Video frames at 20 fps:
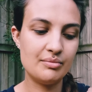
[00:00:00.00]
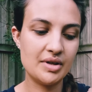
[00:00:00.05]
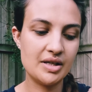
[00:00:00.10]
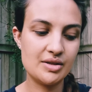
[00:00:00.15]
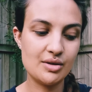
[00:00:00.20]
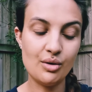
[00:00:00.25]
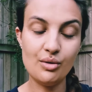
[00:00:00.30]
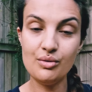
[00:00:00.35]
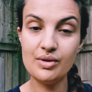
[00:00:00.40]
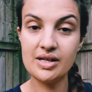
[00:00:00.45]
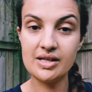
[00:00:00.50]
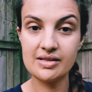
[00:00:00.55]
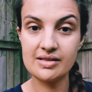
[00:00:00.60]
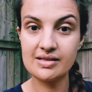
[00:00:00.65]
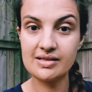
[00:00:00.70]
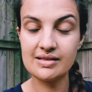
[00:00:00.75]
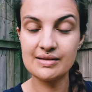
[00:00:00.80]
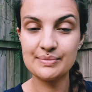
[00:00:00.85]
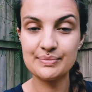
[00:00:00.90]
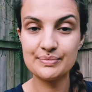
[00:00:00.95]
is
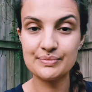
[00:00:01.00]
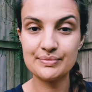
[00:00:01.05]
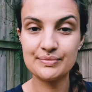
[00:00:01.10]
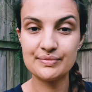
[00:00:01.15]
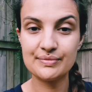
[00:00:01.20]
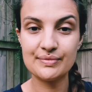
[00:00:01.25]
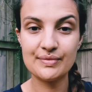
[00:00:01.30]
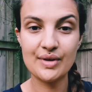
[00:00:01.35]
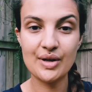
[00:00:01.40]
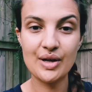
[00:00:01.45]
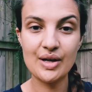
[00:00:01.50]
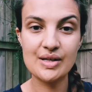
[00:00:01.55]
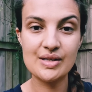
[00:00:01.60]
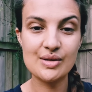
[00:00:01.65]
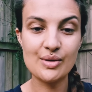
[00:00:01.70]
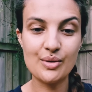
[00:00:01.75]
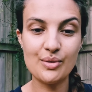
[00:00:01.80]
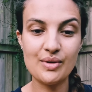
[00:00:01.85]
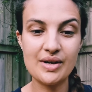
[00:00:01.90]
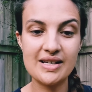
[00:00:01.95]
always
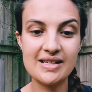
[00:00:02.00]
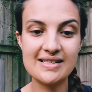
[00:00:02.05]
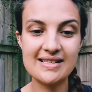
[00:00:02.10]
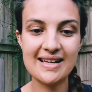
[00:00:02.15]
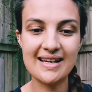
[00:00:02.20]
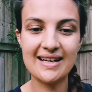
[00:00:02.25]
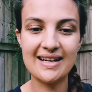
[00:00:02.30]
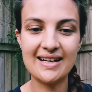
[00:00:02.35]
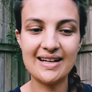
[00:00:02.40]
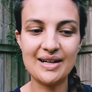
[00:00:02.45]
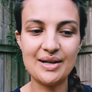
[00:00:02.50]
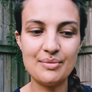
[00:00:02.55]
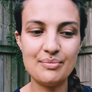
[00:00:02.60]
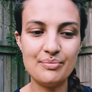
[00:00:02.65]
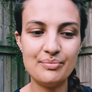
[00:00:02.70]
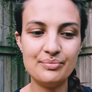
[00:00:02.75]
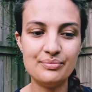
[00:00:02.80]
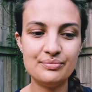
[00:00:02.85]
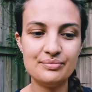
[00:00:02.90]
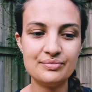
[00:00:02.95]

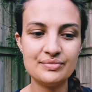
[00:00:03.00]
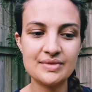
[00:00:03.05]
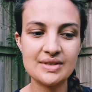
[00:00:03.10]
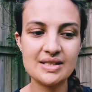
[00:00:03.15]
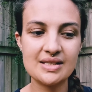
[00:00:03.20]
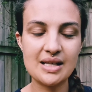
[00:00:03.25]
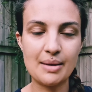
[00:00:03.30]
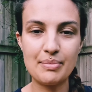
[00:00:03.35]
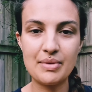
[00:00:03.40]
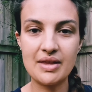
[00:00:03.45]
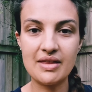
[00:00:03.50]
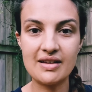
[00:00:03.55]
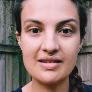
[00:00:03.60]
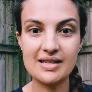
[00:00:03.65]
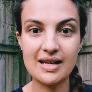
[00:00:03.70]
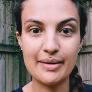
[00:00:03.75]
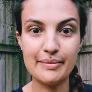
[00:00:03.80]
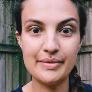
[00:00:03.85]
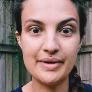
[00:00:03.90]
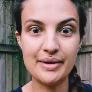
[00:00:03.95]
something that's
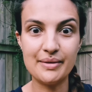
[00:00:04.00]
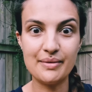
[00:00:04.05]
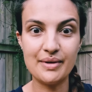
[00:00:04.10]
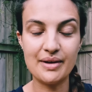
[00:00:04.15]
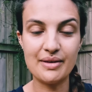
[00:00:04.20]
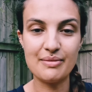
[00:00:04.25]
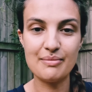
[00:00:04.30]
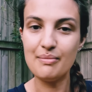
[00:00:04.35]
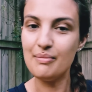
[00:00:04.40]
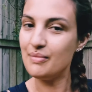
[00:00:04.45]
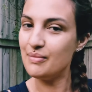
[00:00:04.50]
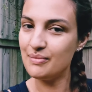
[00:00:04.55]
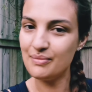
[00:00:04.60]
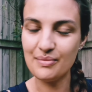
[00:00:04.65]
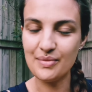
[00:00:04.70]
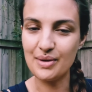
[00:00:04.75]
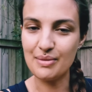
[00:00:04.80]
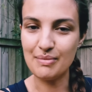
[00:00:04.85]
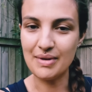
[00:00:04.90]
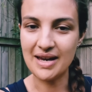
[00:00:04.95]
happening
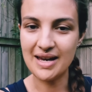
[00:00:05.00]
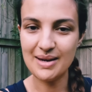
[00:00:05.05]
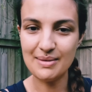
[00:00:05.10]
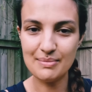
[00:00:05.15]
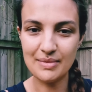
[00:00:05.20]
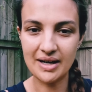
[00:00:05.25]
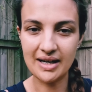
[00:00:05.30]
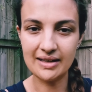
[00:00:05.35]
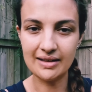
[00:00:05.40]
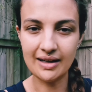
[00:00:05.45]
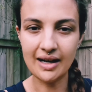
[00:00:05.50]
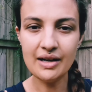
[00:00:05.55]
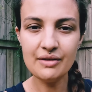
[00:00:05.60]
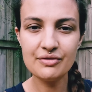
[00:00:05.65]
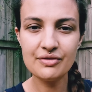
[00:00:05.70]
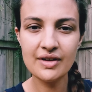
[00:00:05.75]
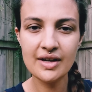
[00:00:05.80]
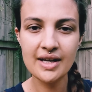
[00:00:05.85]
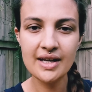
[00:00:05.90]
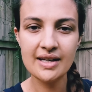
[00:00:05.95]
with me in my
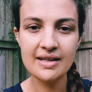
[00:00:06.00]
life.